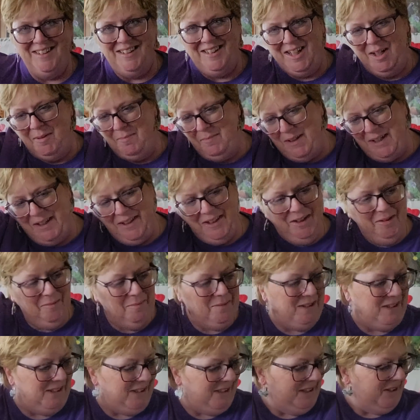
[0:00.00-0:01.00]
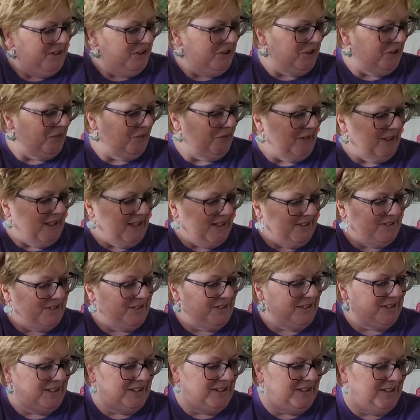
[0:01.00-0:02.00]
I'm nothing but an itch
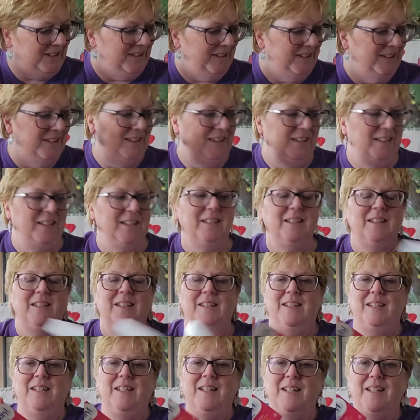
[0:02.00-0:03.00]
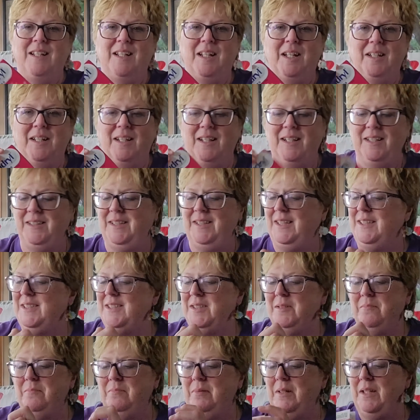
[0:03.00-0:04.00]
fest. I gotta take
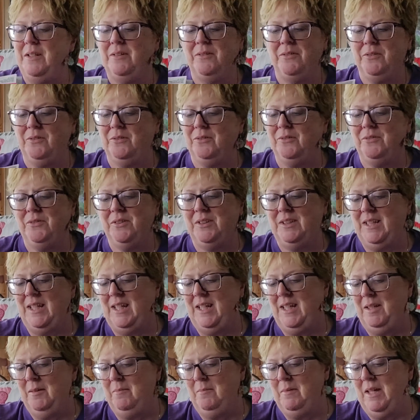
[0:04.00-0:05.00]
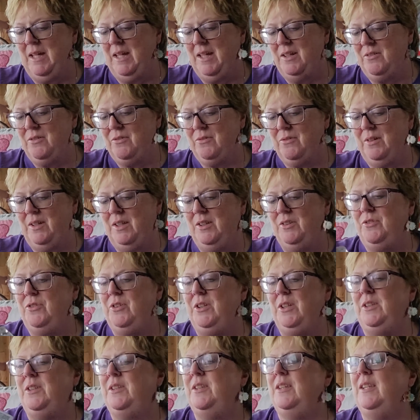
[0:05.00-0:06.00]
some Benadryl today. I'm extra
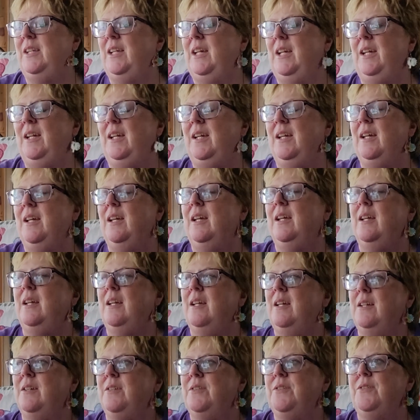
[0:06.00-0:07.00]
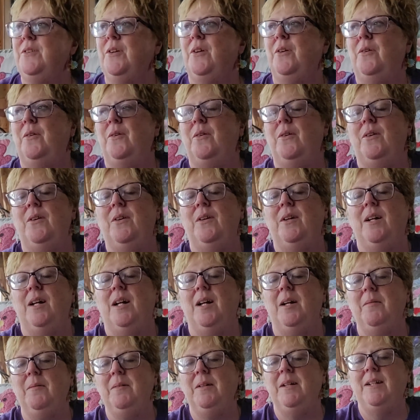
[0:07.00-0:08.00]
itchy today. So
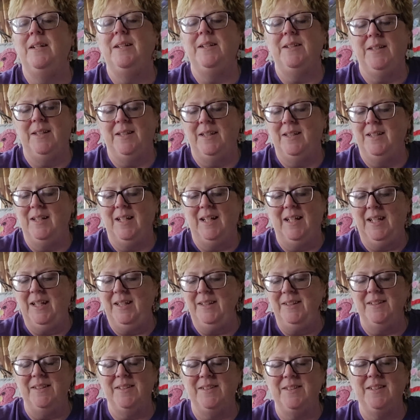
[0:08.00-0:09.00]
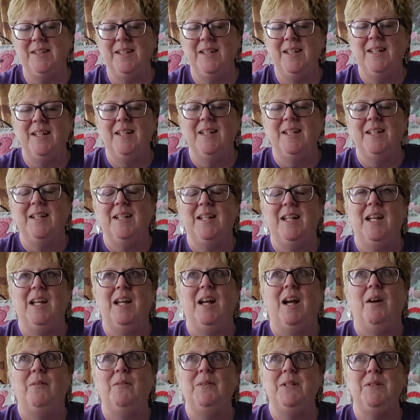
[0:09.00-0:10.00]
I hate this. I
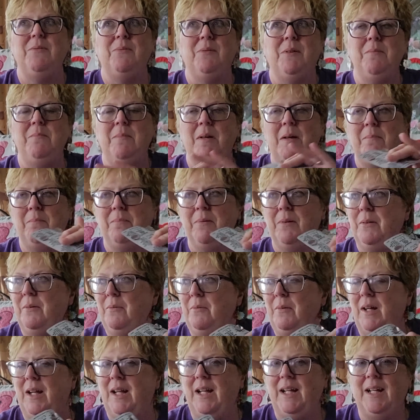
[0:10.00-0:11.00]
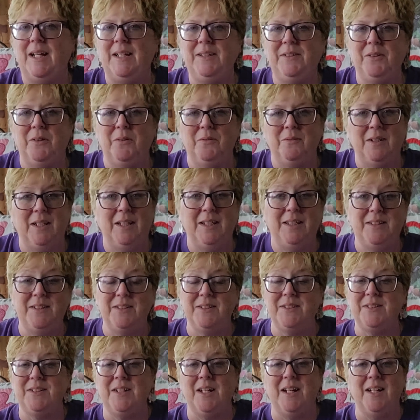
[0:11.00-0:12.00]
always remember why I don't like
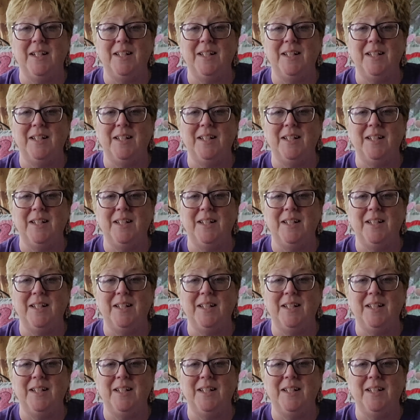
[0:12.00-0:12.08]
this